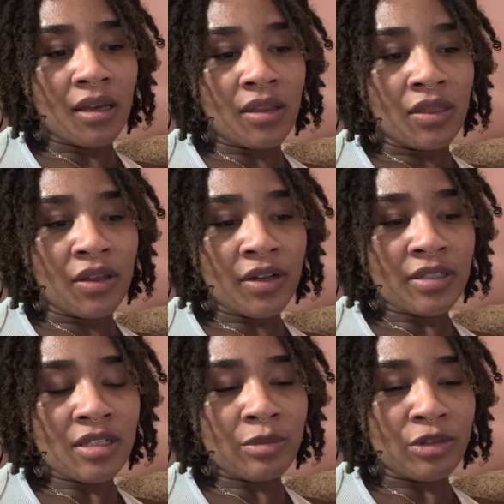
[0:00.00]
there is
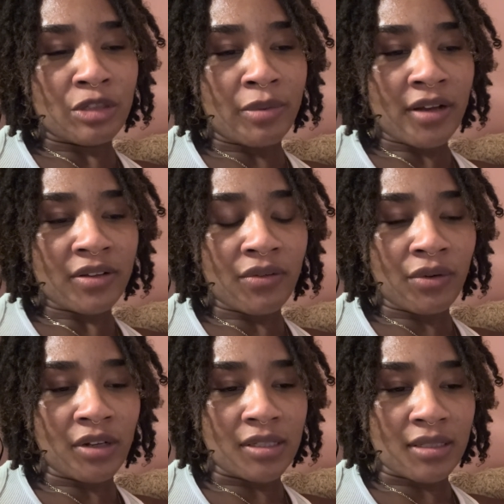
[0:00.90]
this perspective
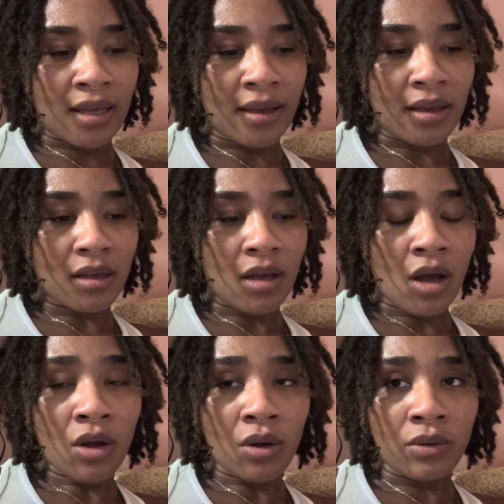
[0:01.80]
where it's like,
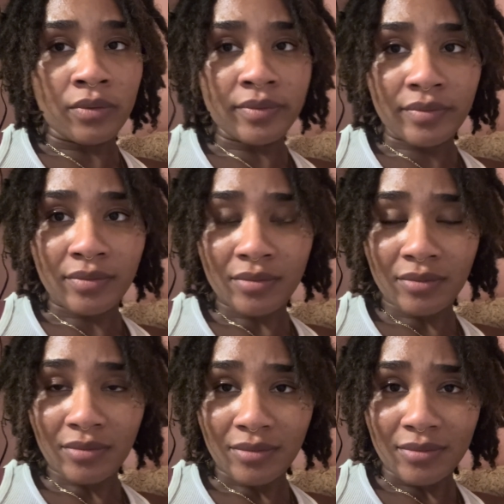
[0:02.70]
oh,
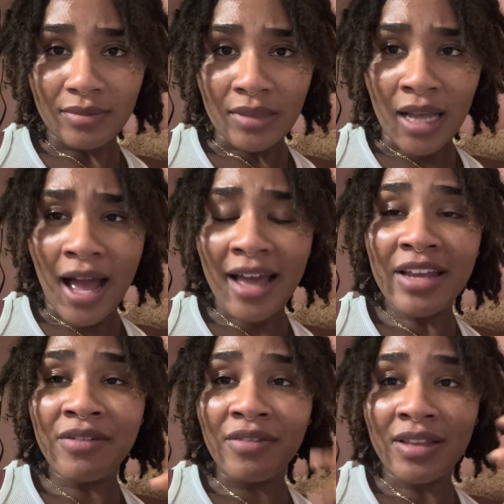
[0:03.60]
I
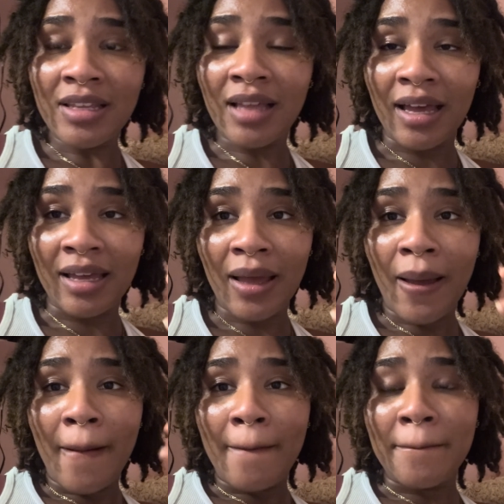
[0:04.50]
can really like
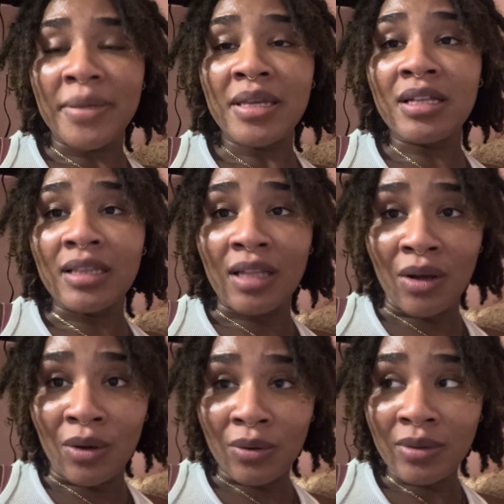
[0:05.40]
be
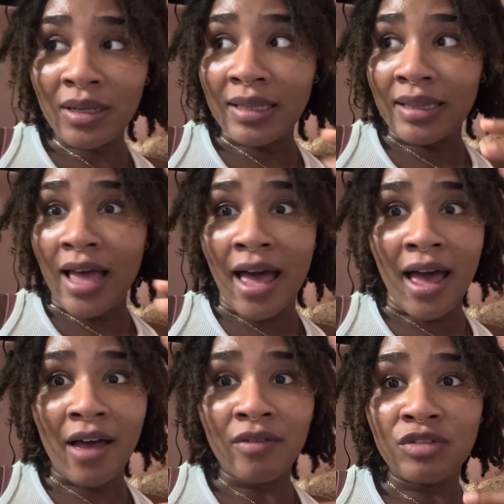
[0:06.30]
alone,
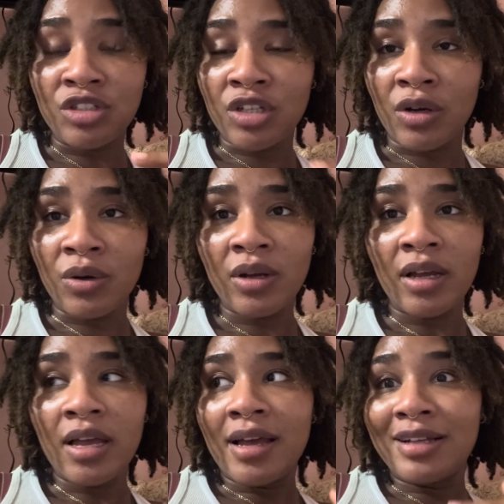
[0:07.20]
laugh, joke,
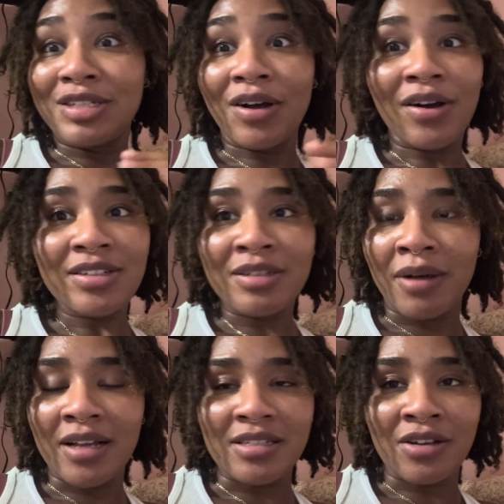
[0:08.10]
talk to
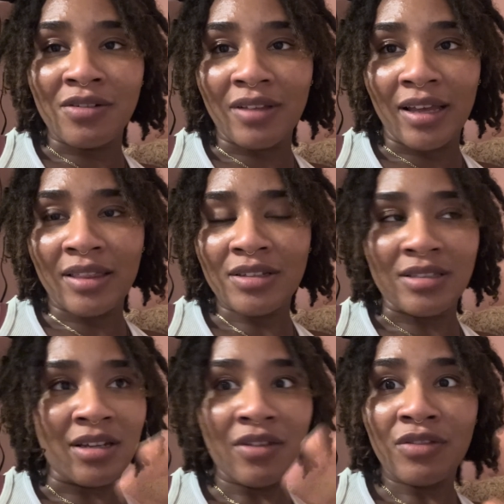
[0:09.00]
myself. Like, there's
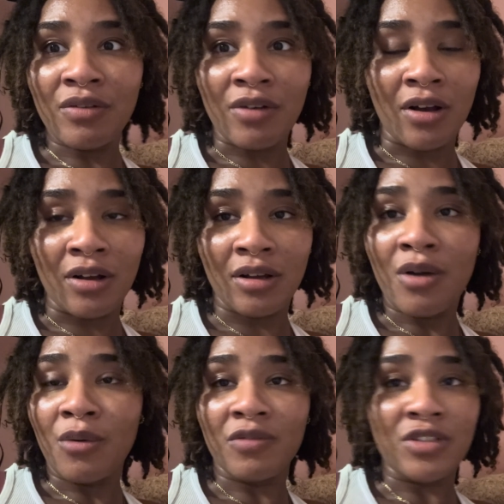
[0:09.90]
nothing wrong
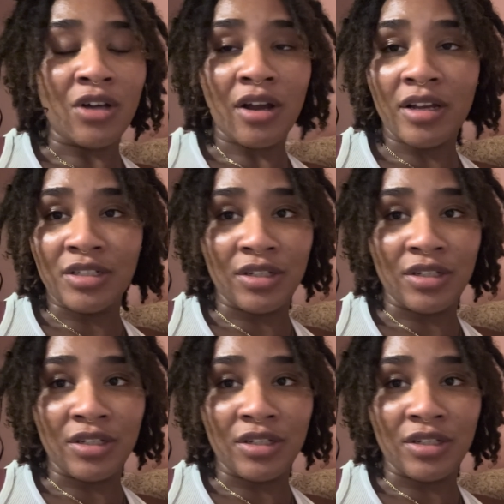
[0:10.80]
with talking to